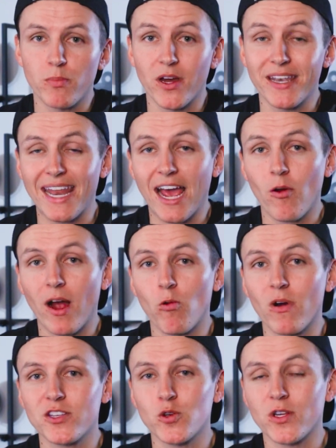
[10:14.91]
but now I
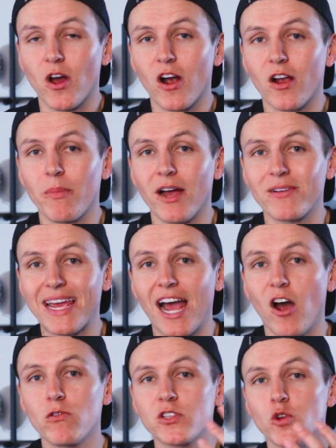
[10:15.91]
want to talk about
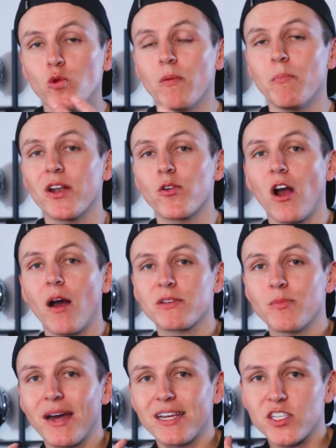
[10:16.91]
how to better
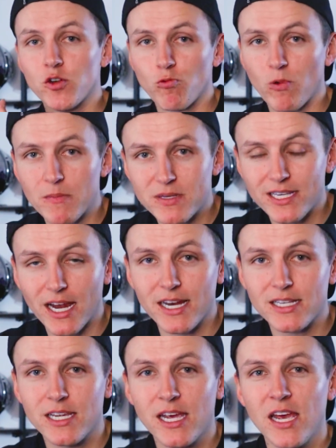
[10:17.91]
optimize your
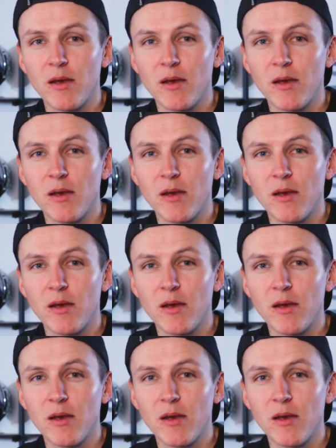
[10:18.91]
website,